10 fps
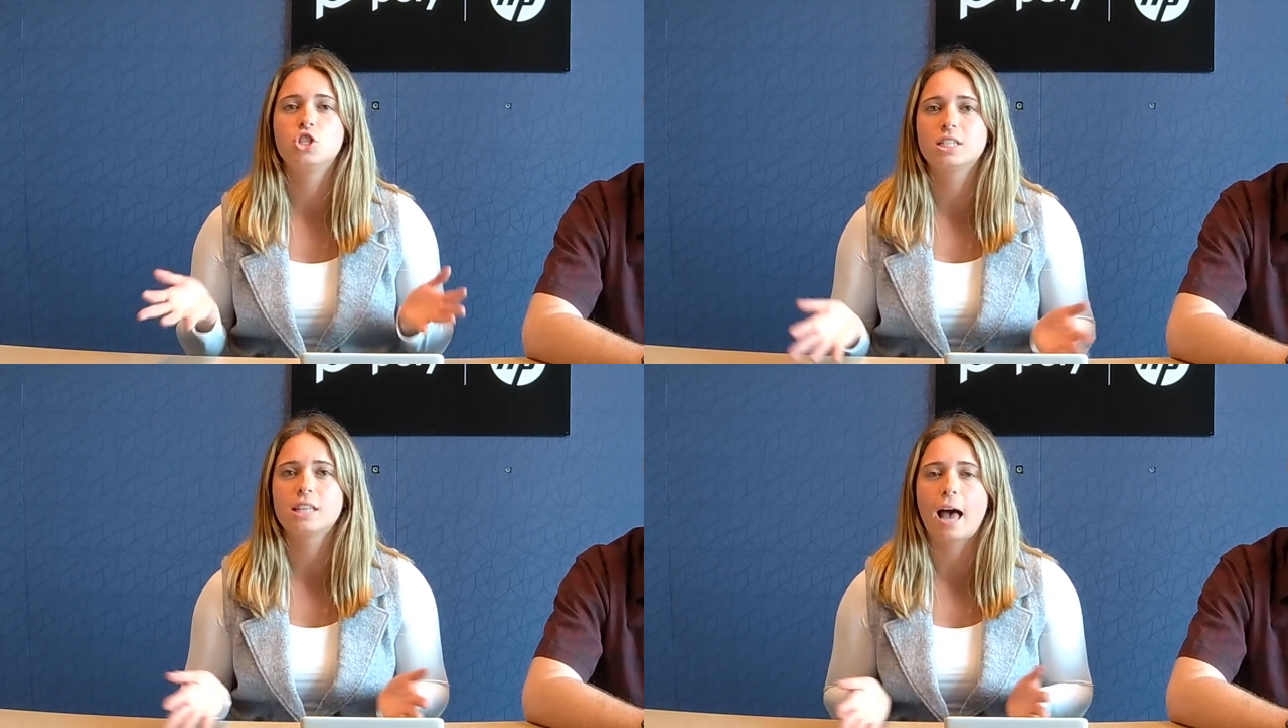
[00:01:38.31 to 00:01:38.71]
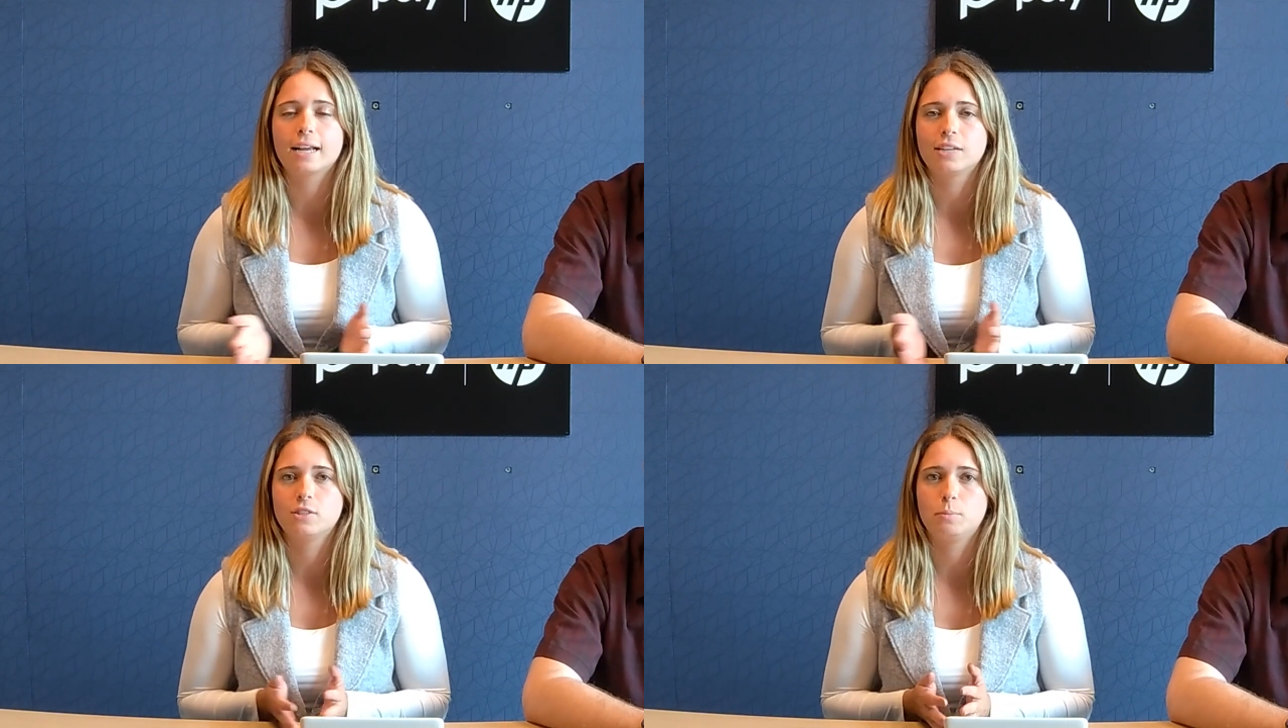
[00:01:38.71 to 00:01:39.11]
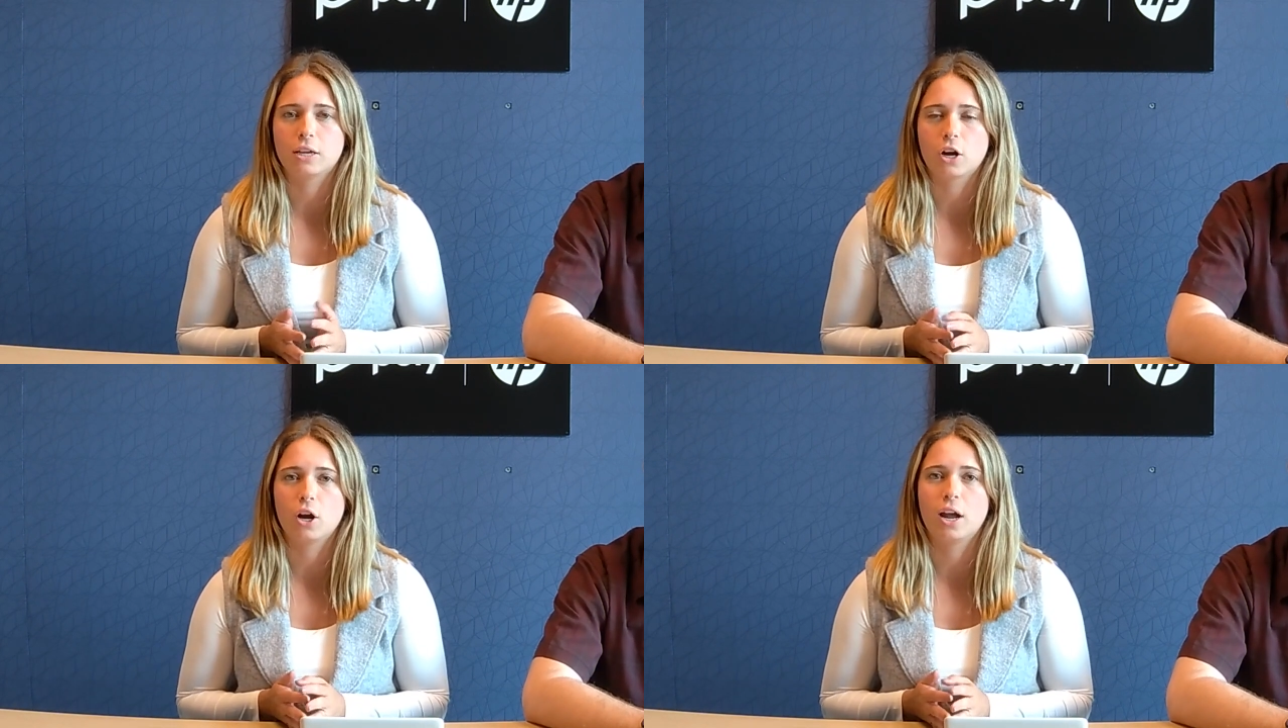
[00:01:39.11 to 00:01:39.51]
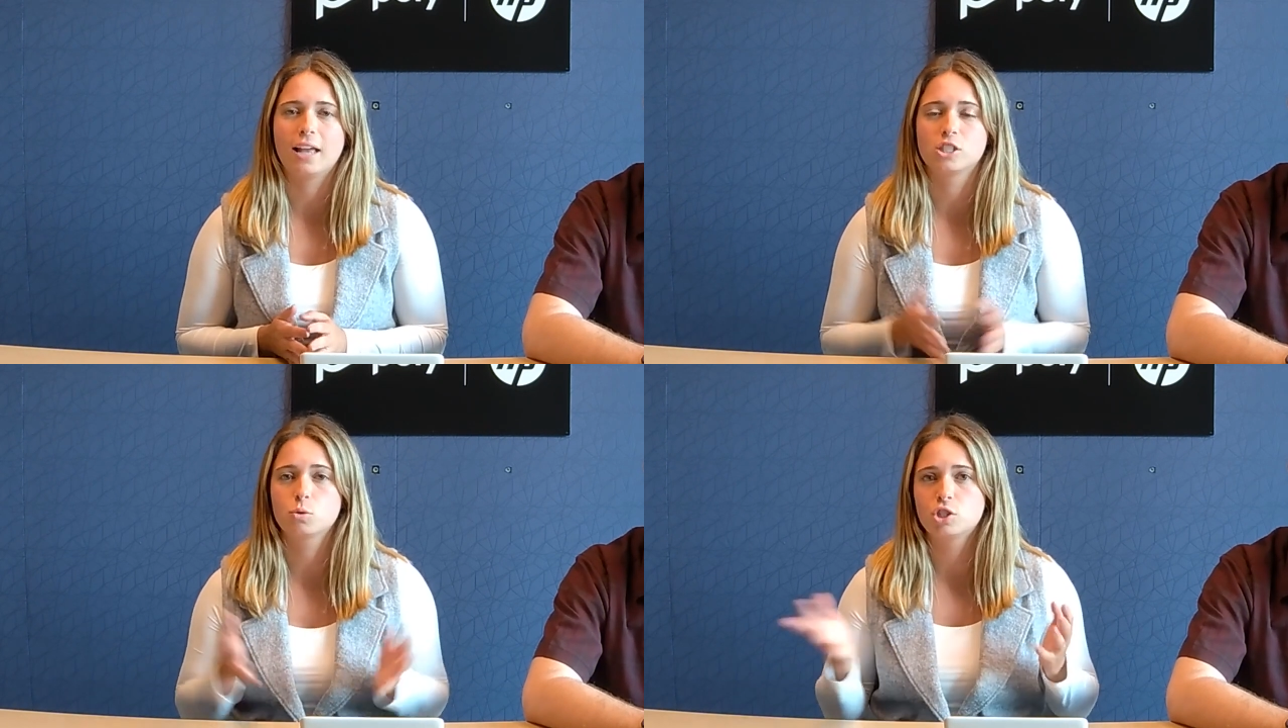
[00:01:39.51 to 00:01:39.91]
just the active speaker
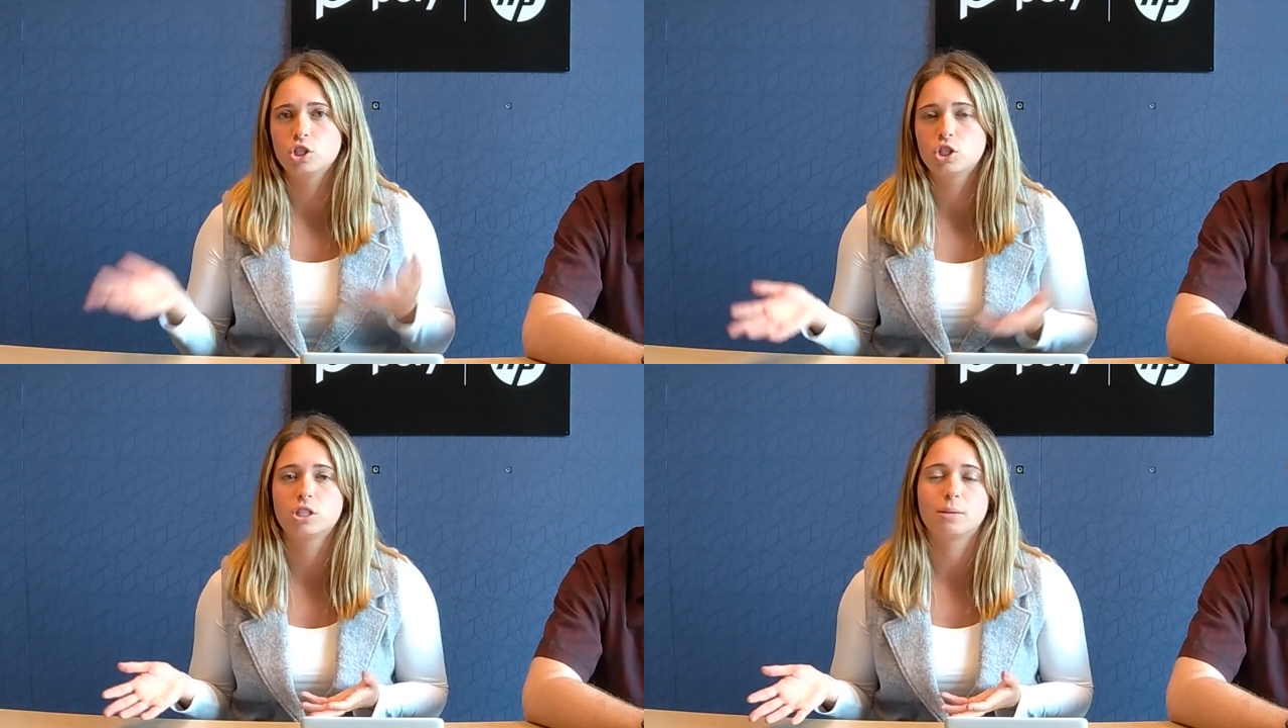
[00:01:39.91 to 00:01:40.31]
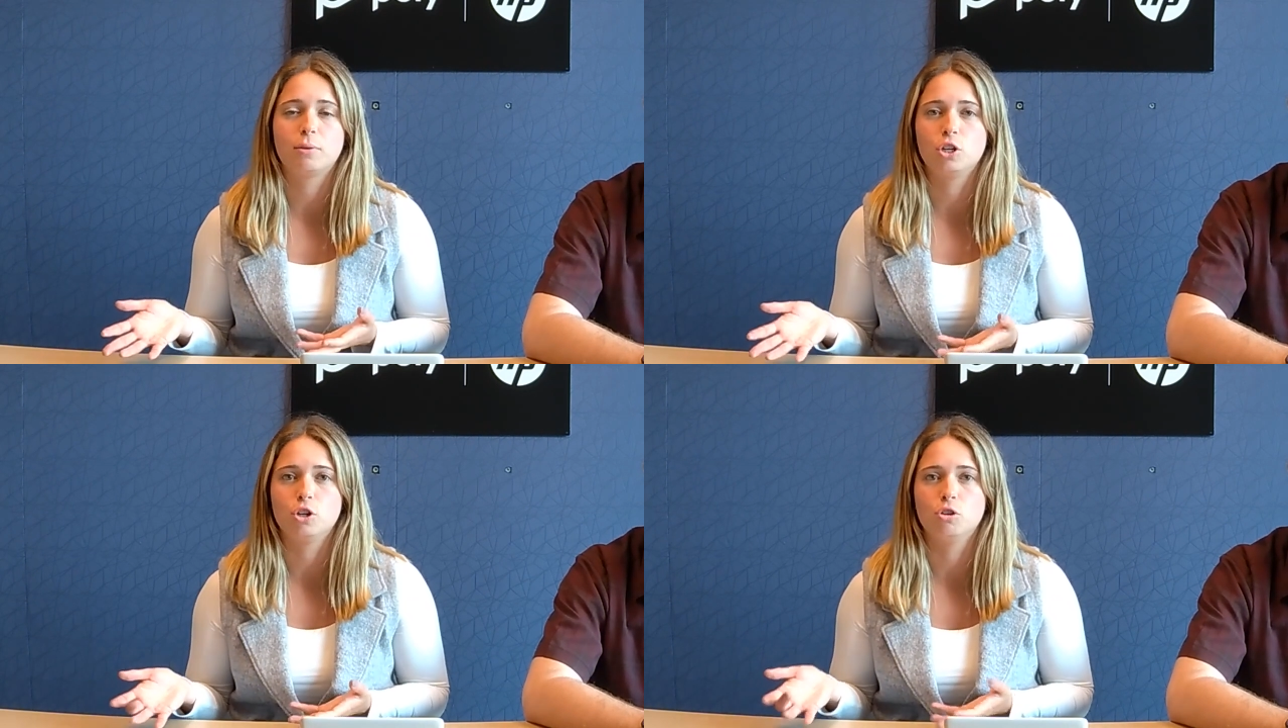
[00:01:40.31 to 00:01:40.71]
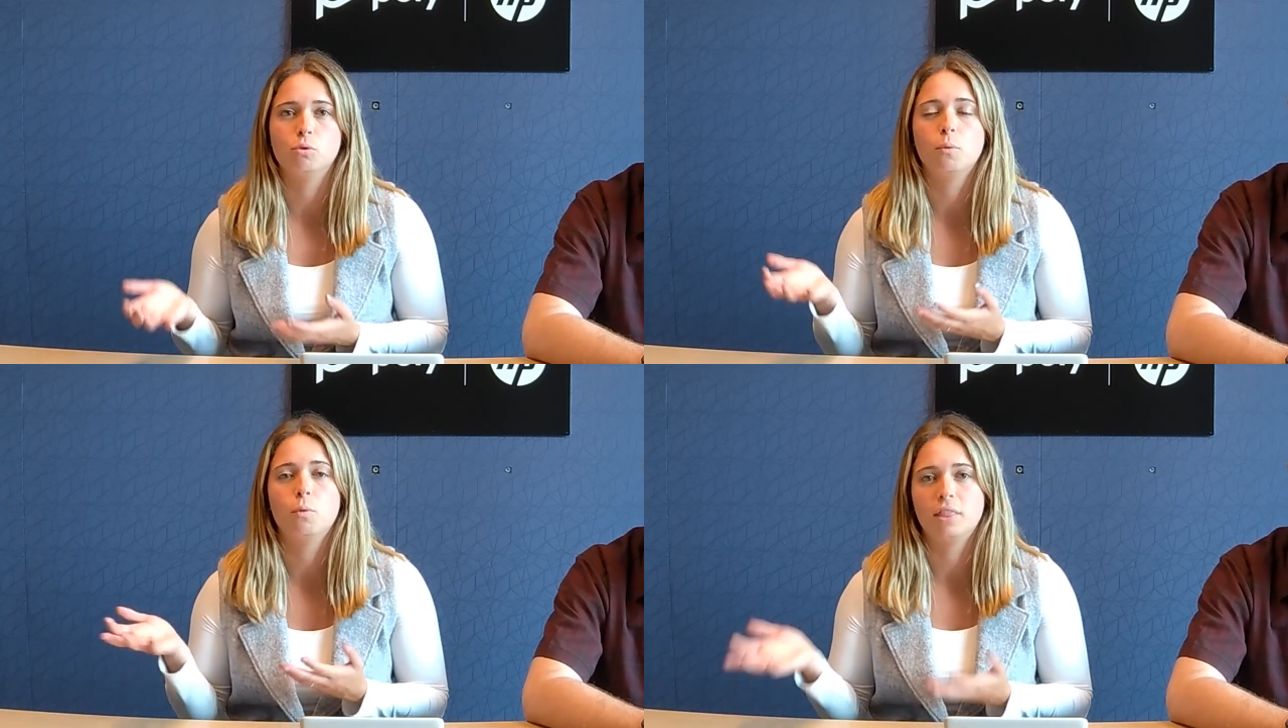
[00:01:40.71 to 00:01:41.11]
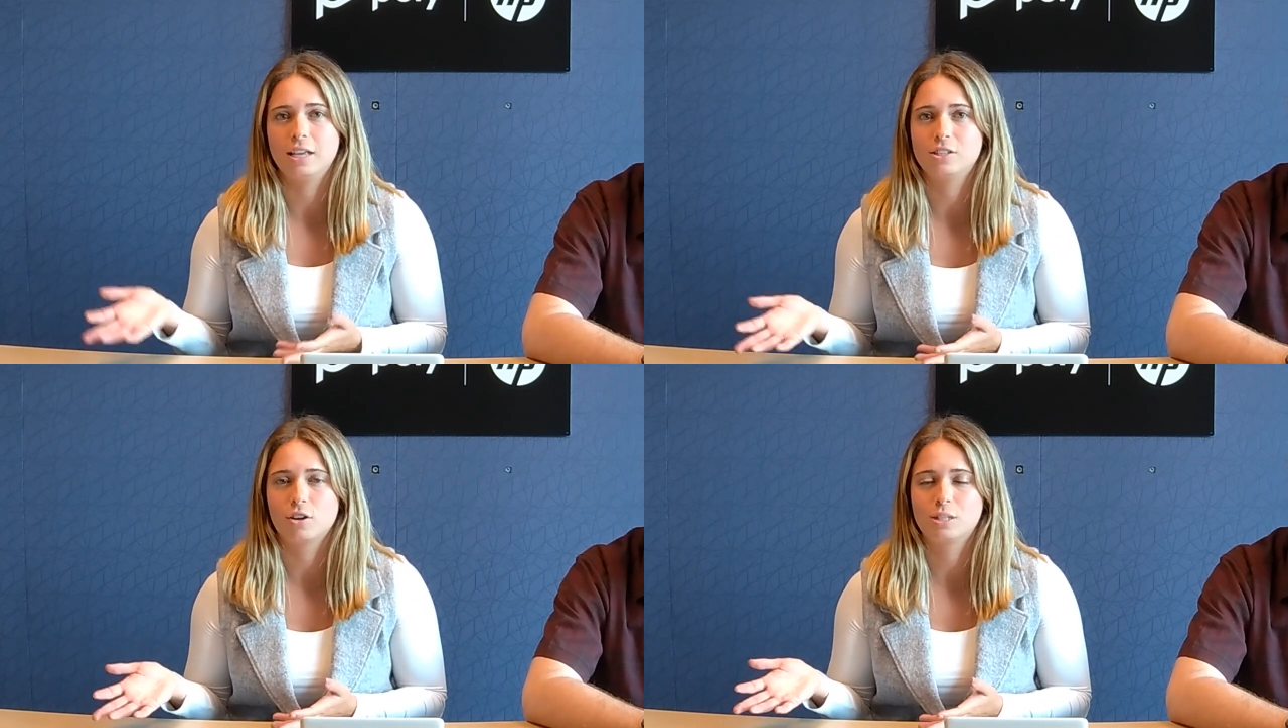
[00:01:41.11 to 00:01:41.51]
and switches to someone new when
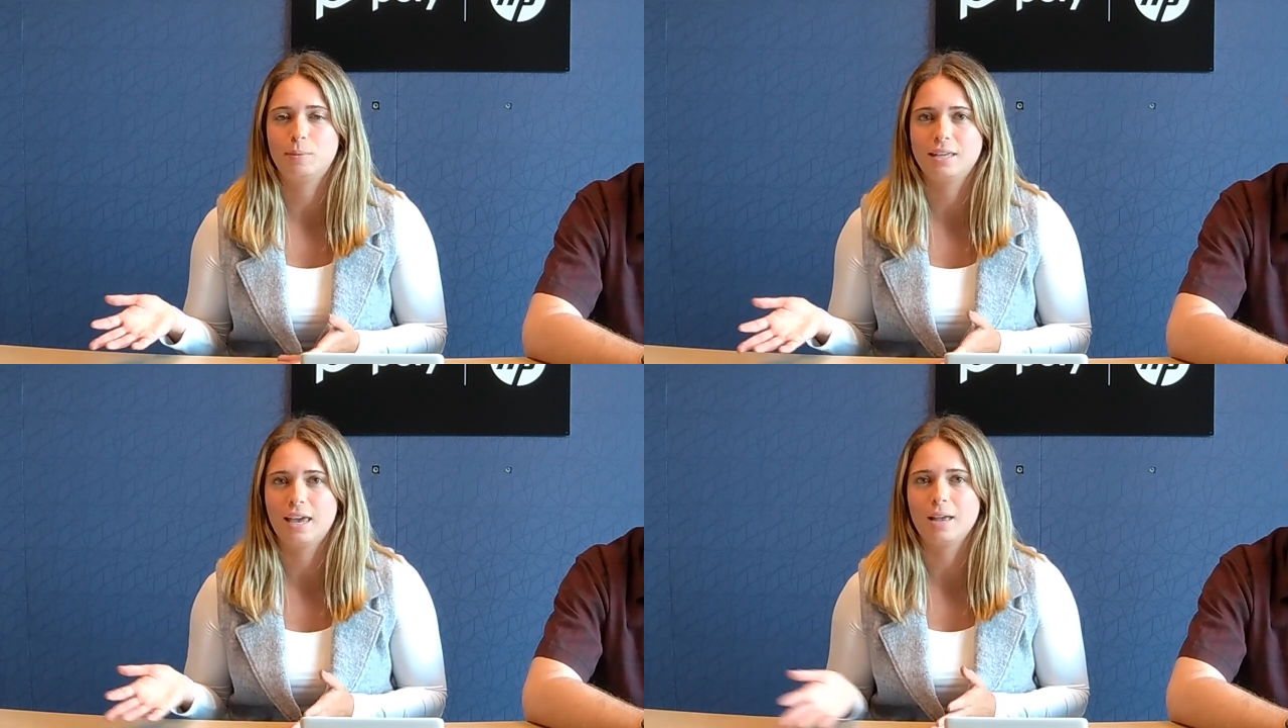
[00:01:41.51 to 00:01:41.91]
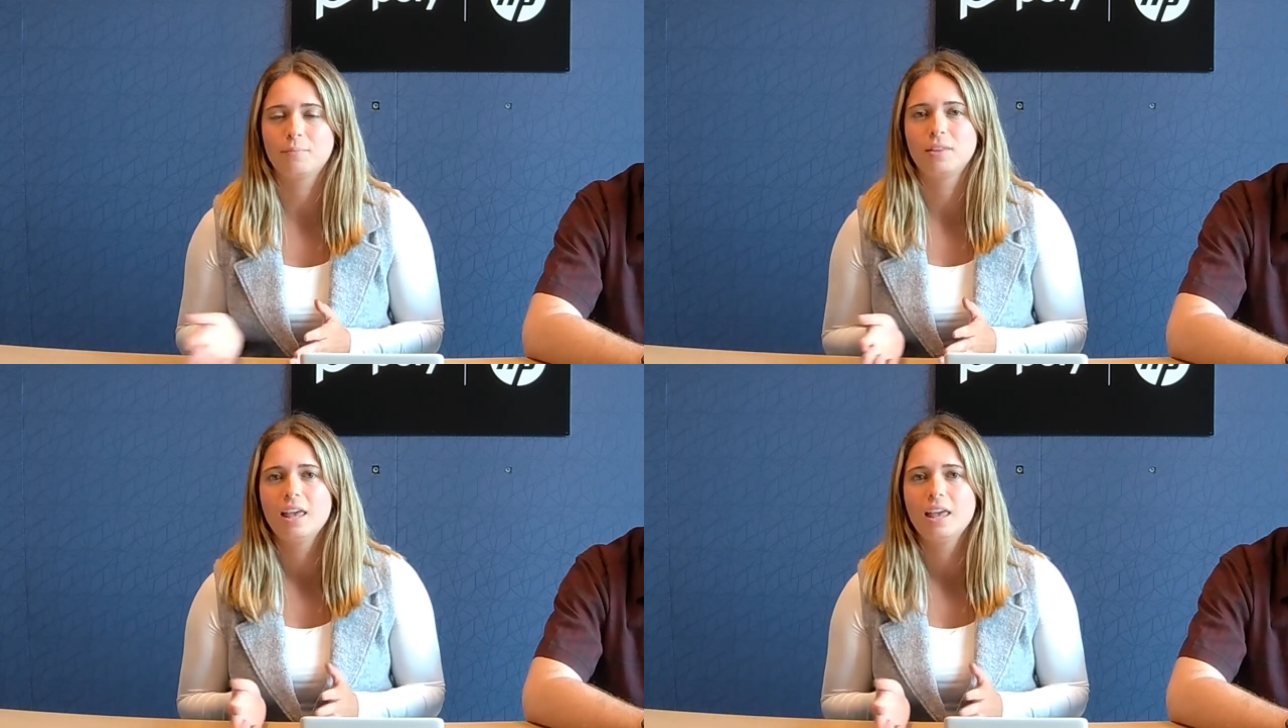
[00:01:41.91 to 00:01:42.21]
they start speaking.